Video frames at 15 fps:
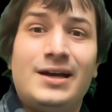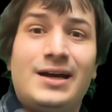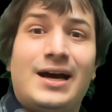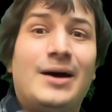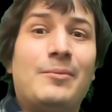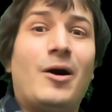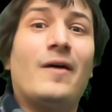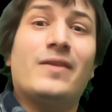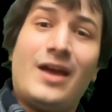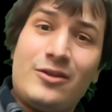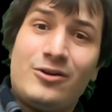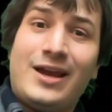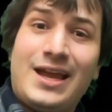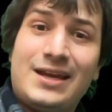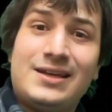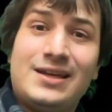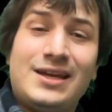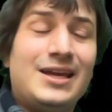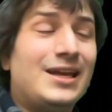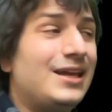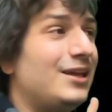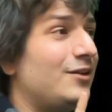On the other hand,
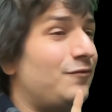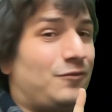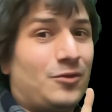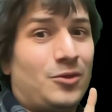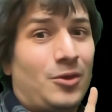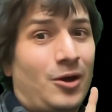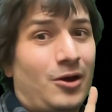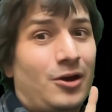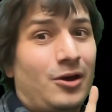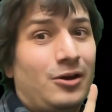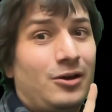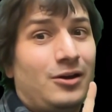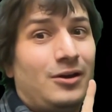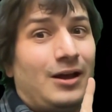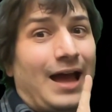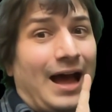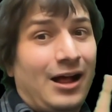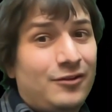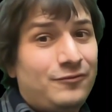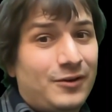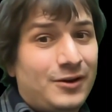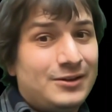if the
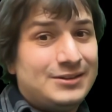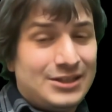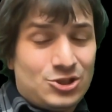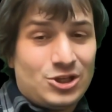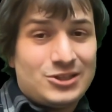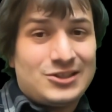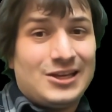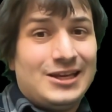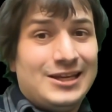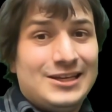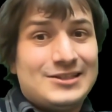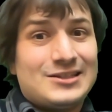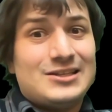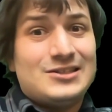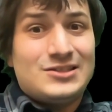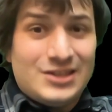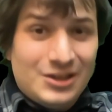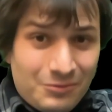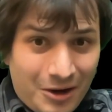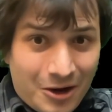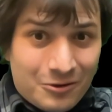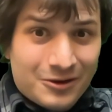alpha digit is
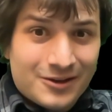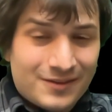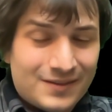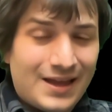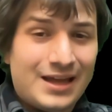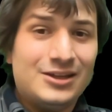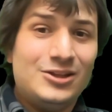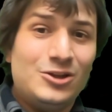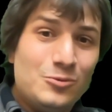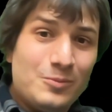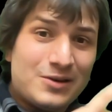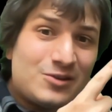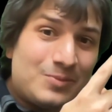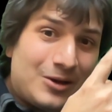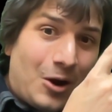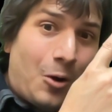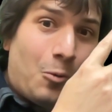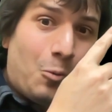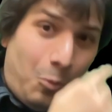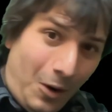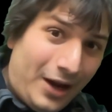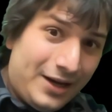0, then U must have been a
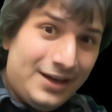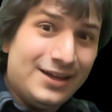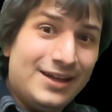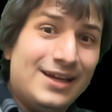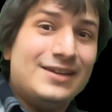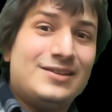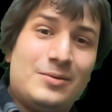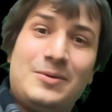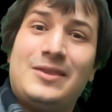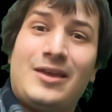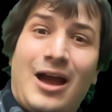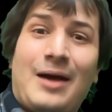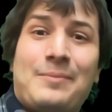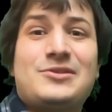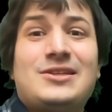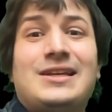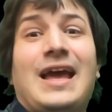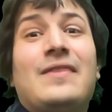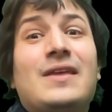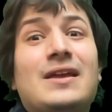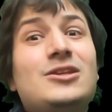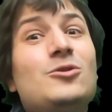1 to be the opposite
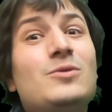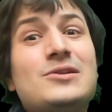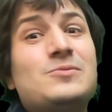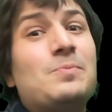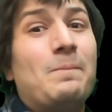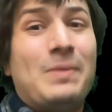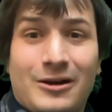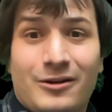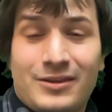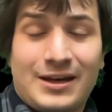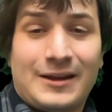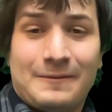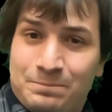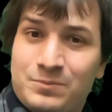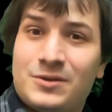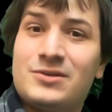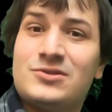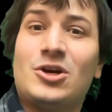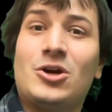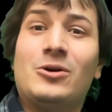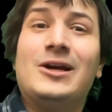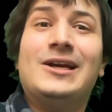and then U is bigger than it.
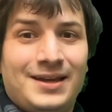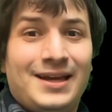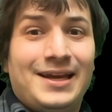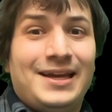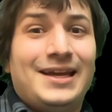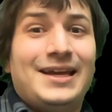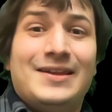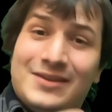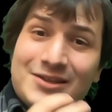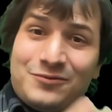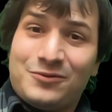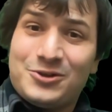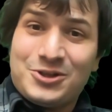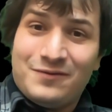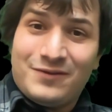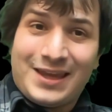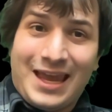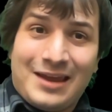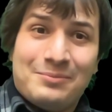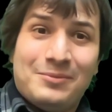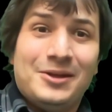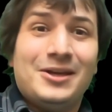So in this version of the
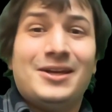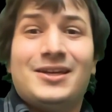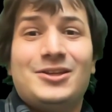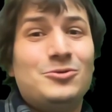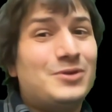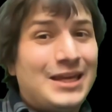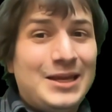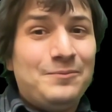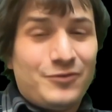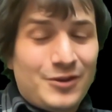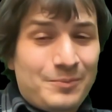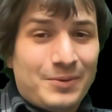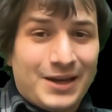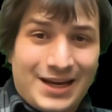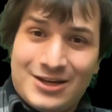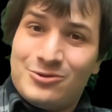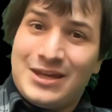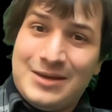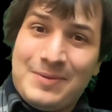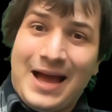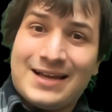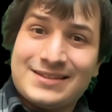game, you keep flipping and you
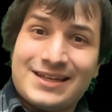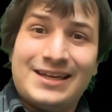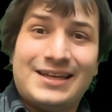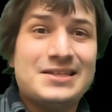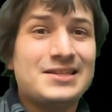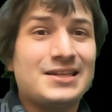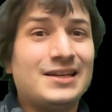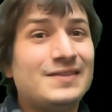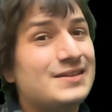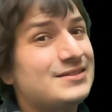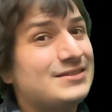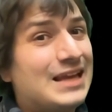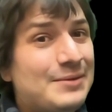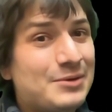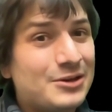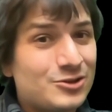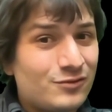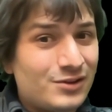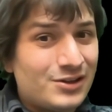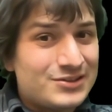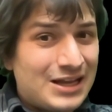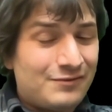keep asking, is it in the same
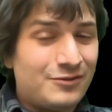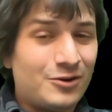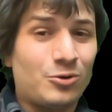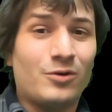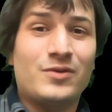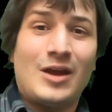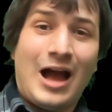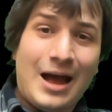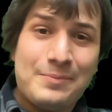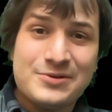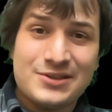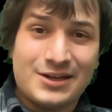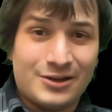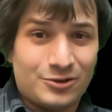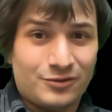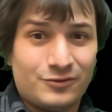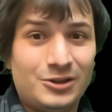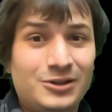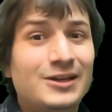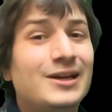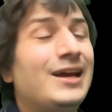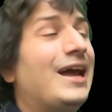interval as alpha or the opposite
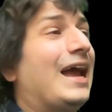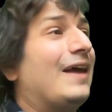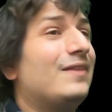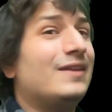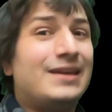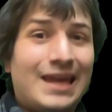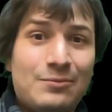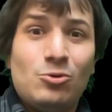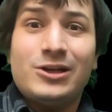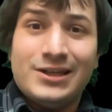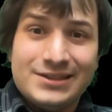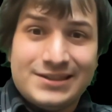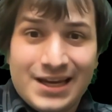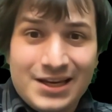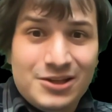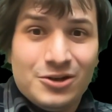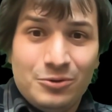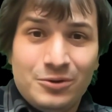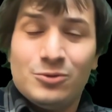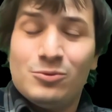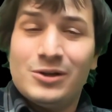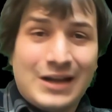interval? And the game will continue.
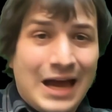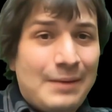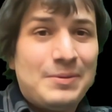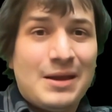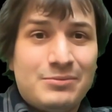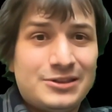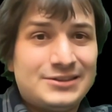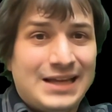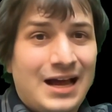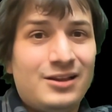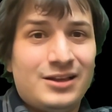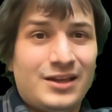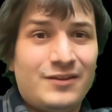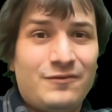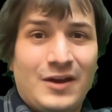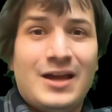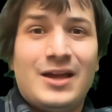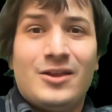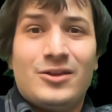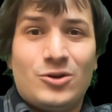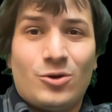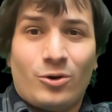You will not be able to tell if
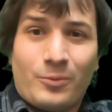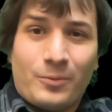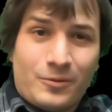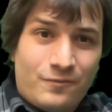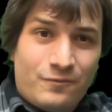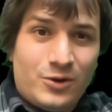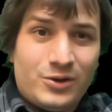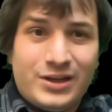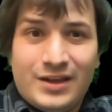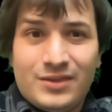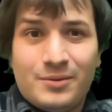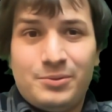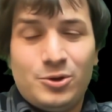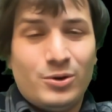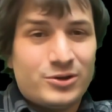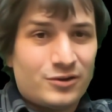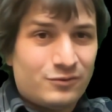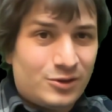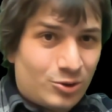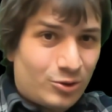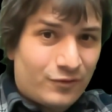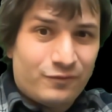you're fully in the blue
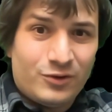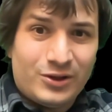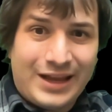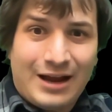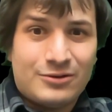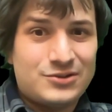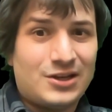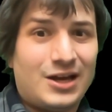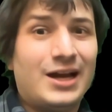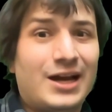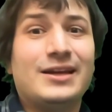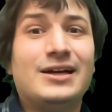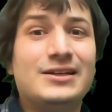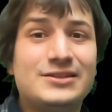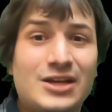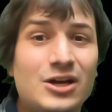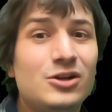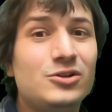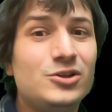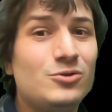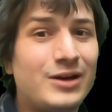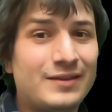interval or fully outside until
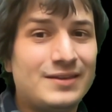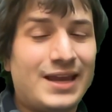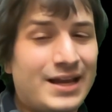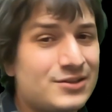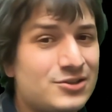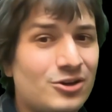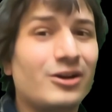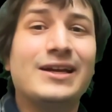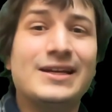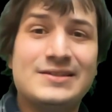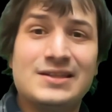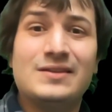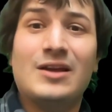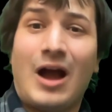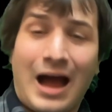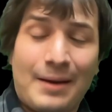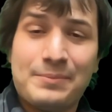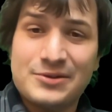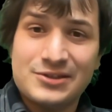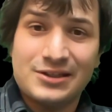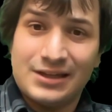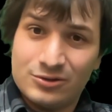you get the answer, it's in the
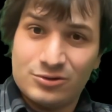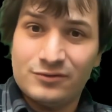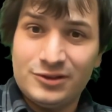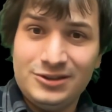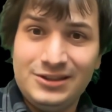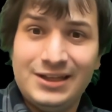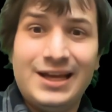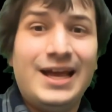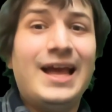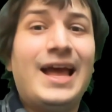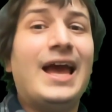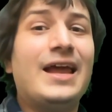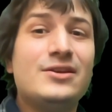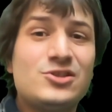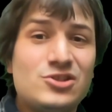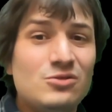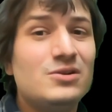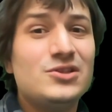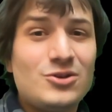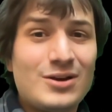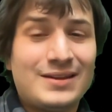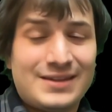opposite interval. And as soon as
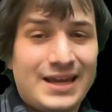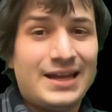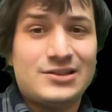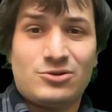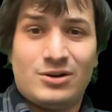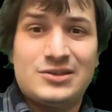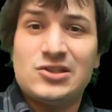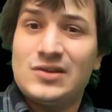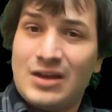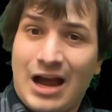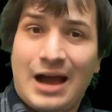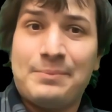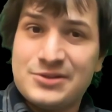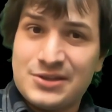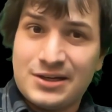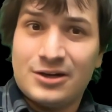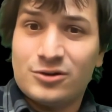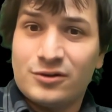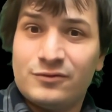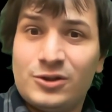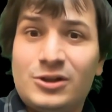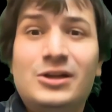you get the answer, it's in the opposite
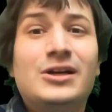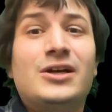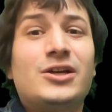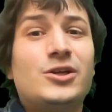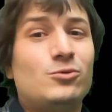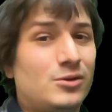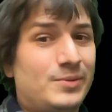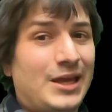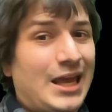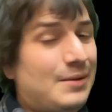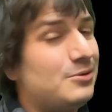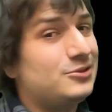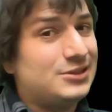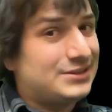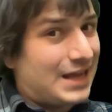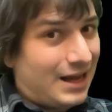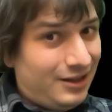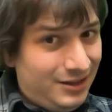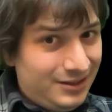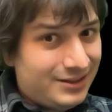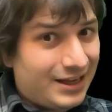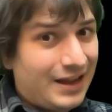interval, you will be able to
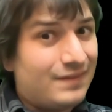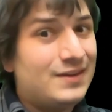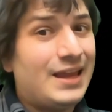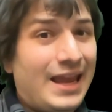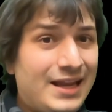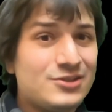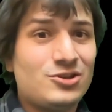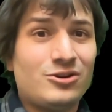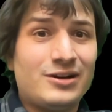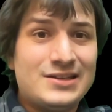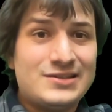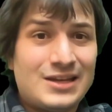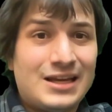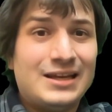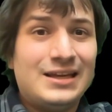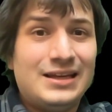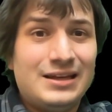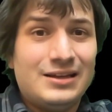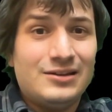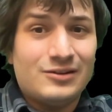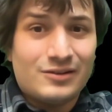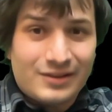tell. And the answer, is it
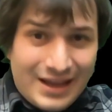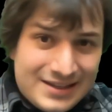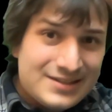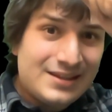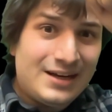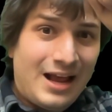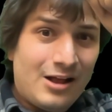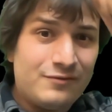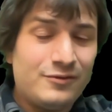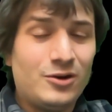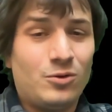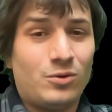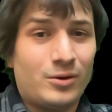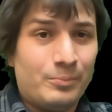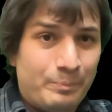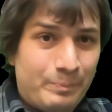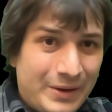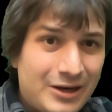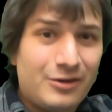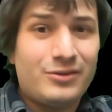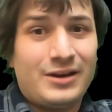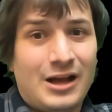less than alpha or
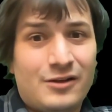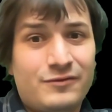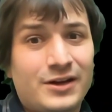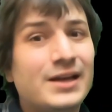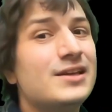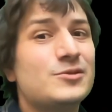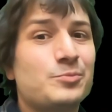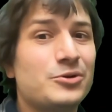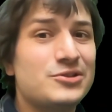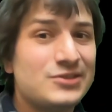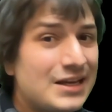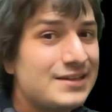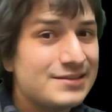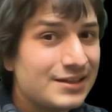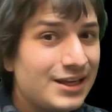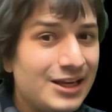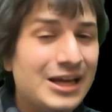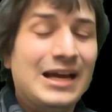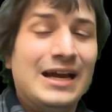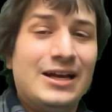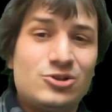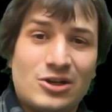bigger than alpha, is precisely
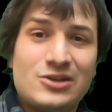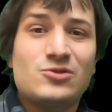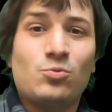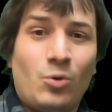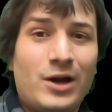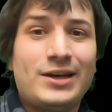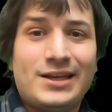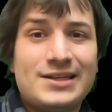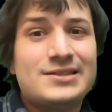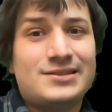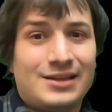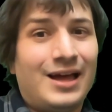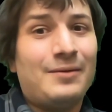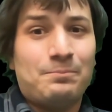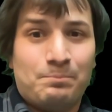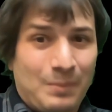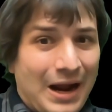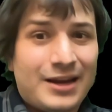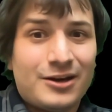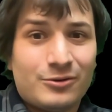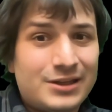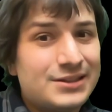just what is that
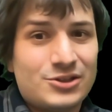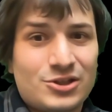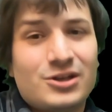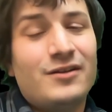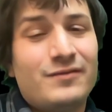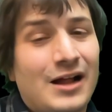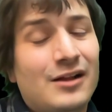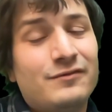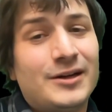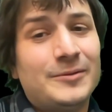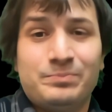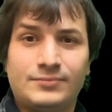binary digit of alpha.